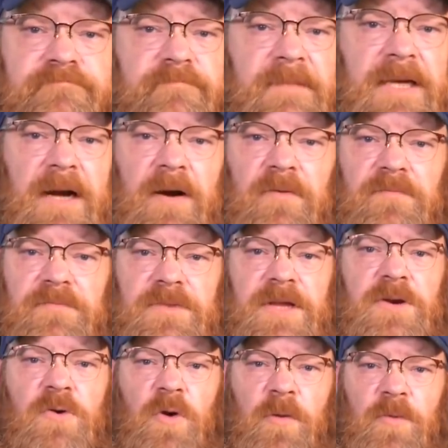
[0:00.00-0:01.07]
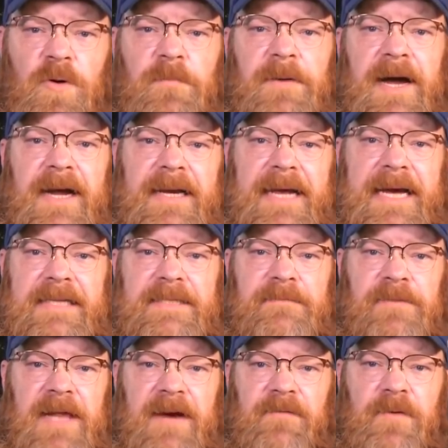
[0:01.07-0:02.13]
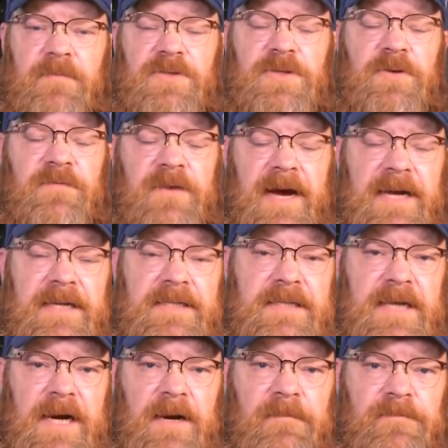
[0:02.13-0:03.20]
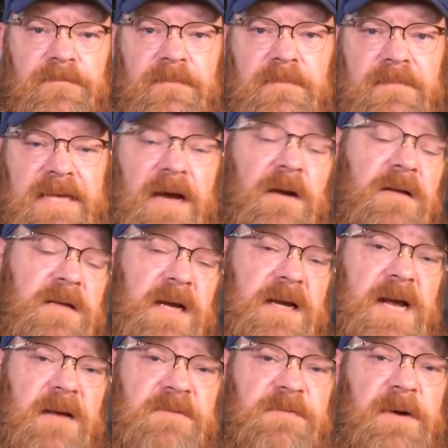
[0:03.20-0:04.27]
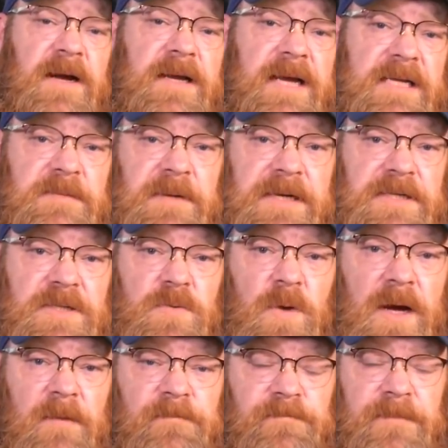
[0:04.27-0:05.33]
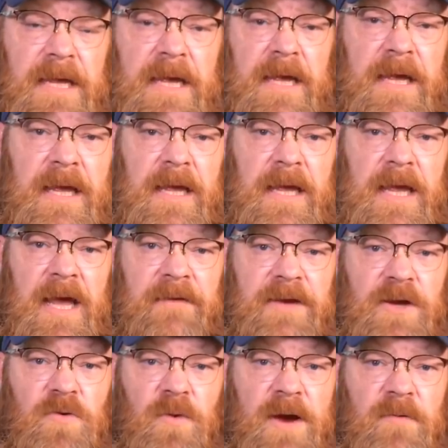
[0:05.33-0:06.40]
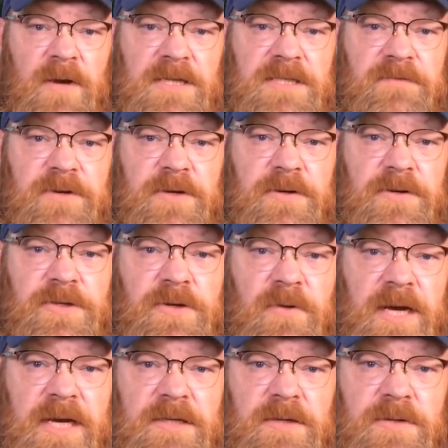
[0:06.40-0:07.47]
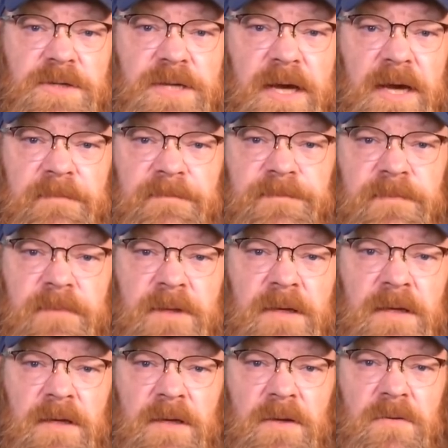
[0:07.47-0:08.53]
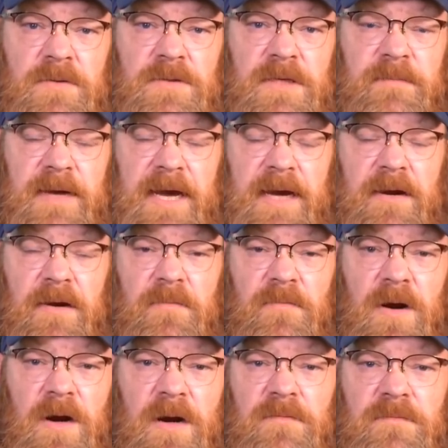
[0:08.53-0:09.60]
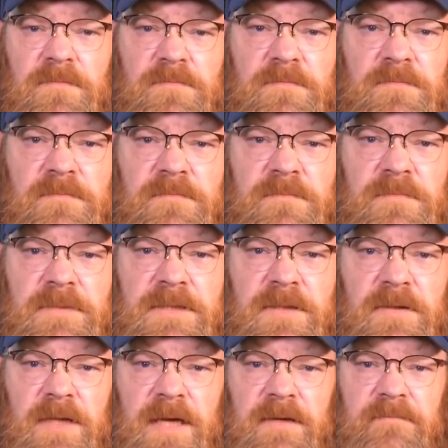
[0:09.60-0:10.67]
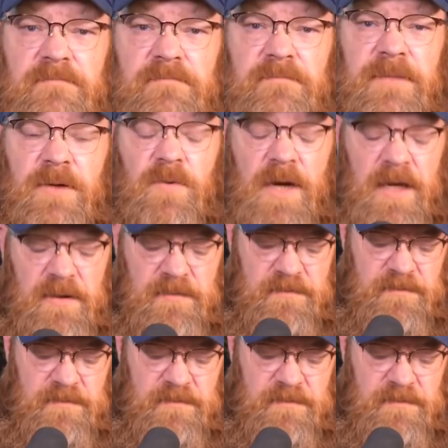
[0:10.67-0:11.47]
you know, the normal podcasting platforms. You'll find us there. Townhall.com's podcast page as well. Have a great rest of your 2A Tuesday. We'll see you back here tomorrow. Until then, be well.